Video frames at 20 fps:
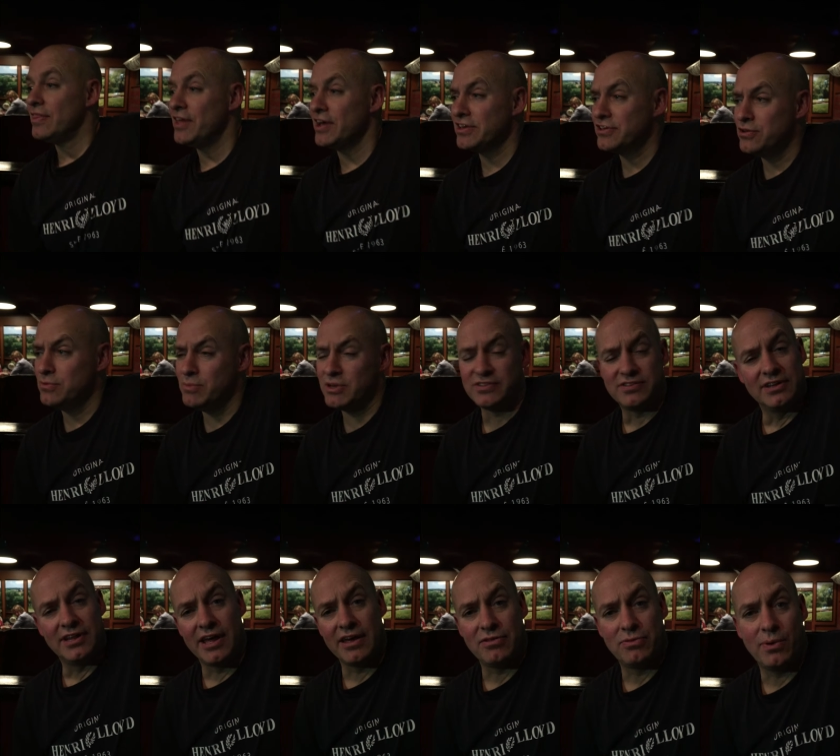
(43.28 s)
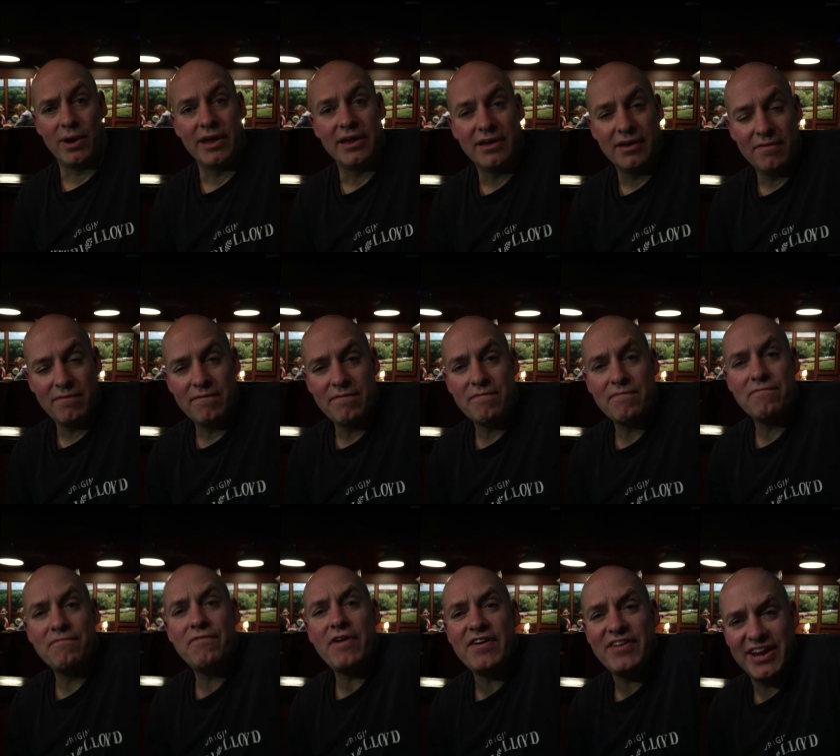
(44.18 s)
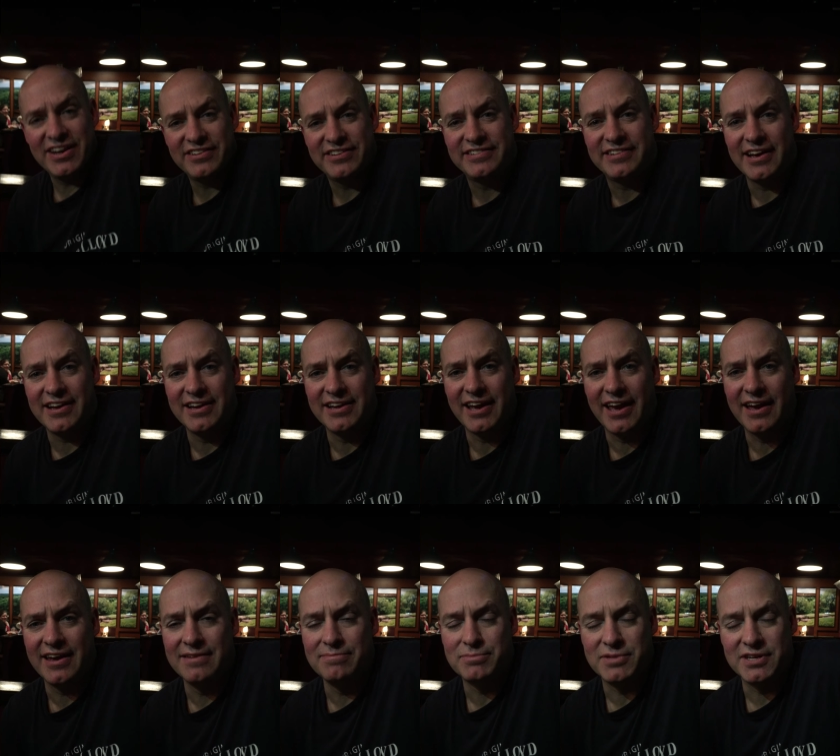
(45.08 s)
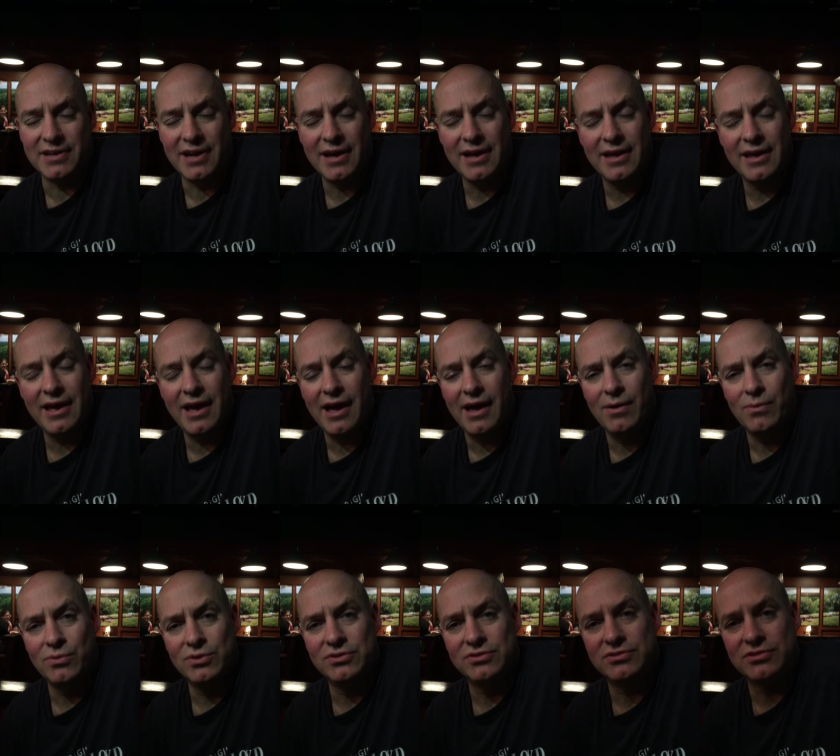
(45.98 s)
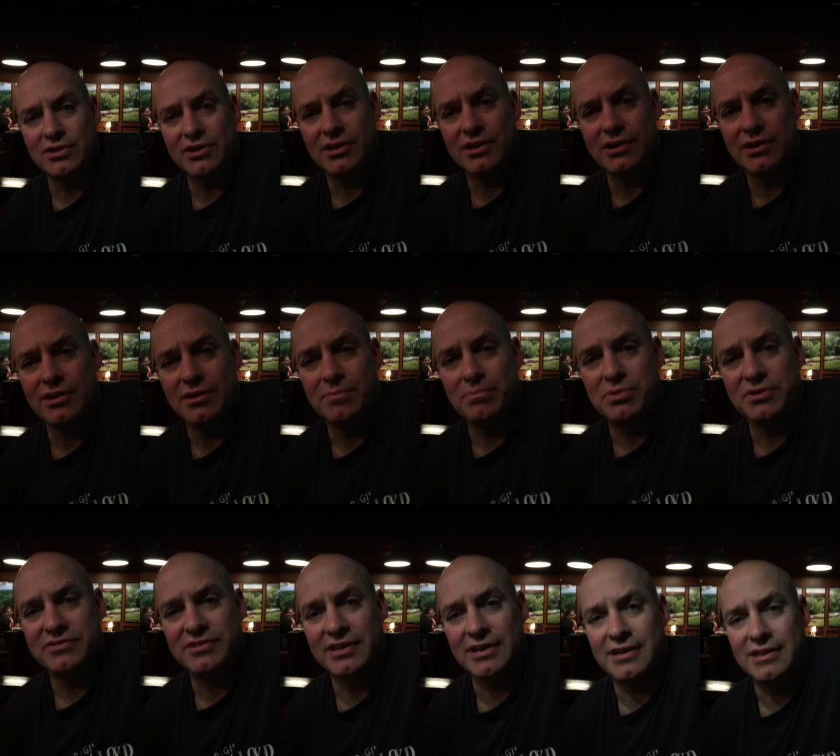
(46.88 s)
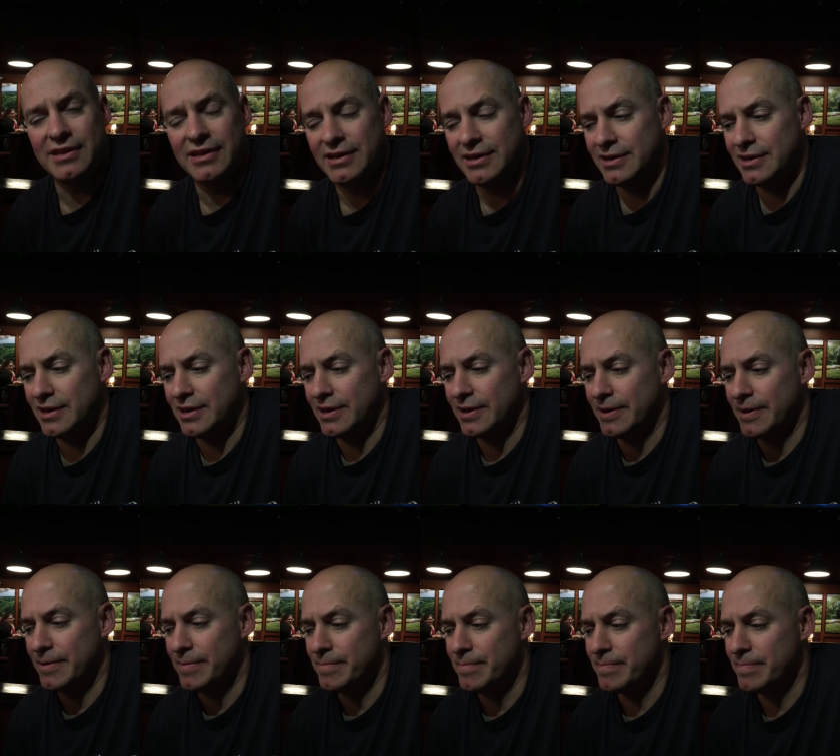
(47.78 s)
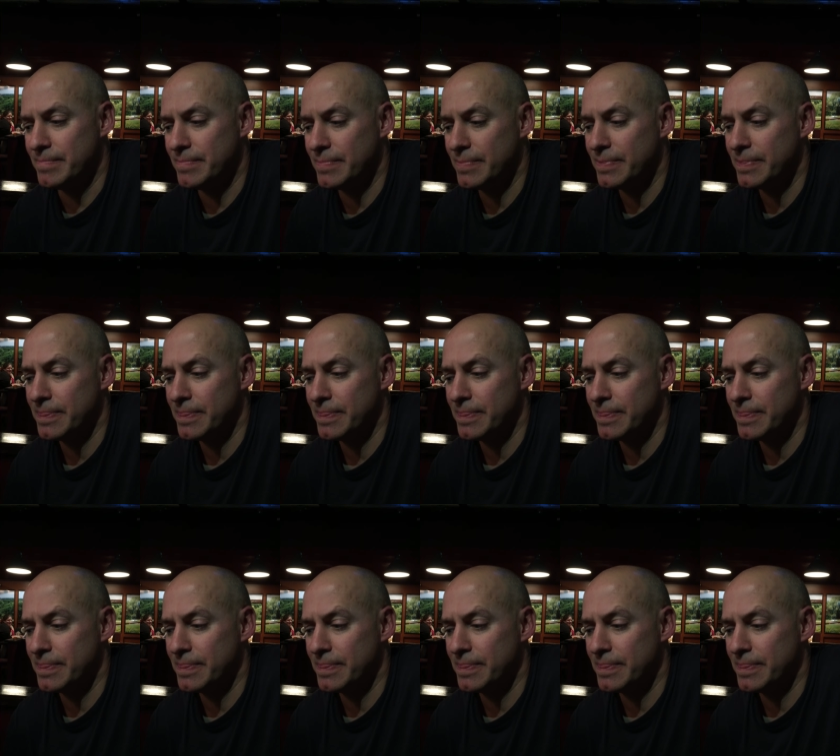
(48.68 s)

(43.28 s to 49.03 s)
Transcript: Thank you, Mr. Lathwaite very entertaining game tonight. I was uh, particularly um,